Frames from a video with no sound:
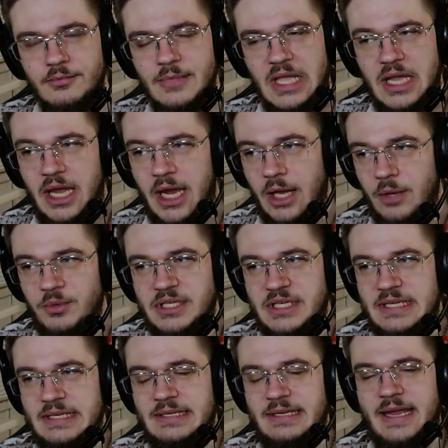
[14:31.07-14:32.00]
And we
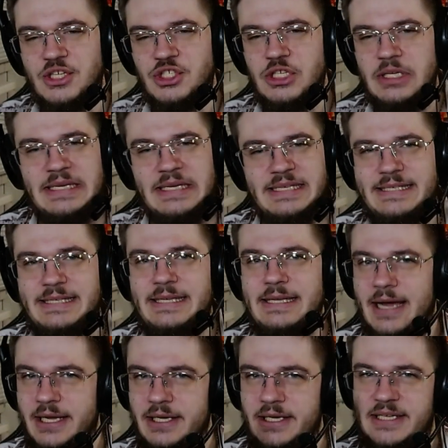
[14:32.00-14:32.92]
didn't actually see
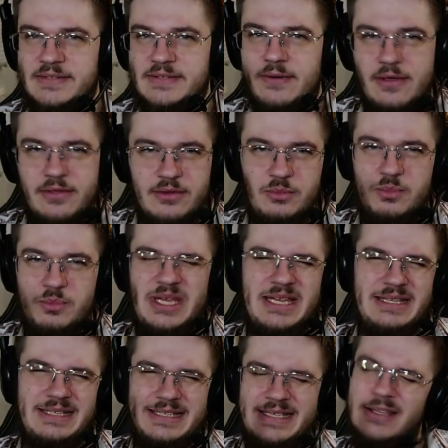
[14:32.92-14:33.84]
Annie's father
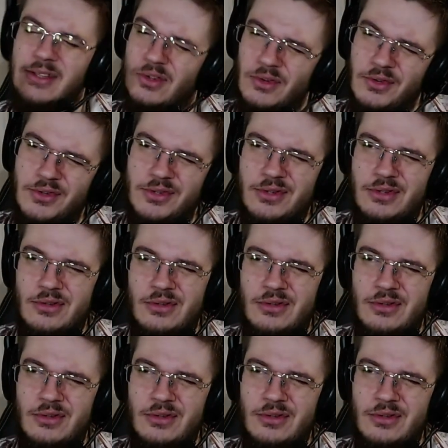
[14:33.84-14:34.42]
being killed.